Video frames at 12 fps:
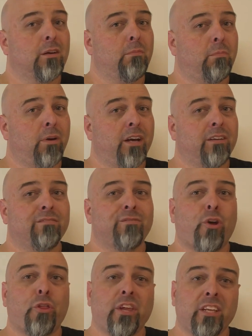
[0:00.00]
But
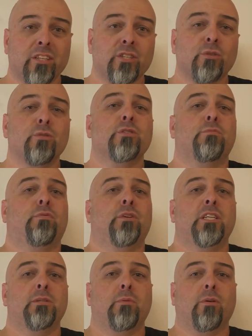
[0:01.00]
I think the scores are
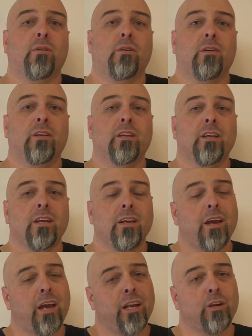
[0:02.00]
pretty spot on,
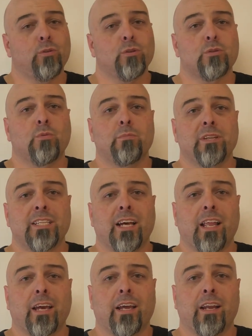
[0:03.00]
and of course when we
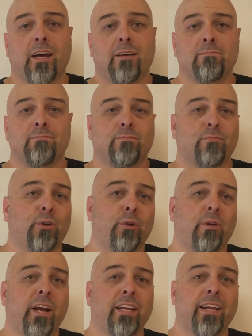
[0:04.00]
tally it up, we
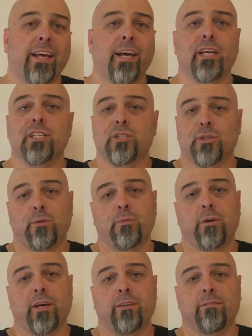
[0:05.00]
round it out to
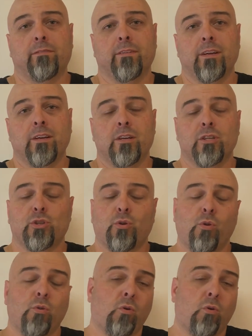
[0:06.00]
about a score